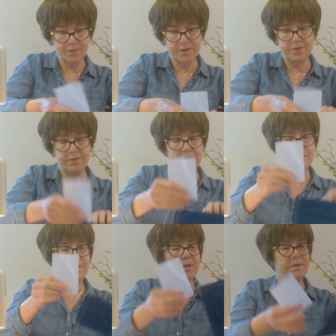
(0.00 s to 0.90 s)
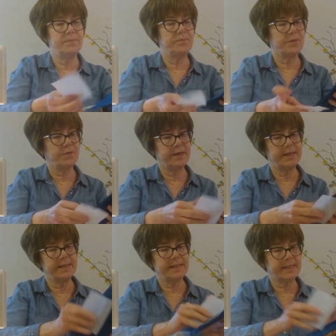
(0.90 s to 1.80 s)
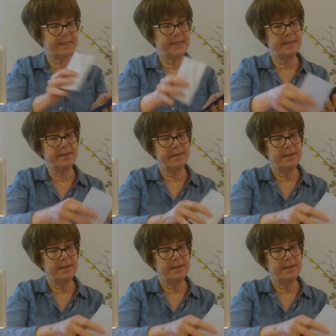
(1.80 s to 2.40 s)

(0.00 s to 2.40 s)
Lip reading: fit right inside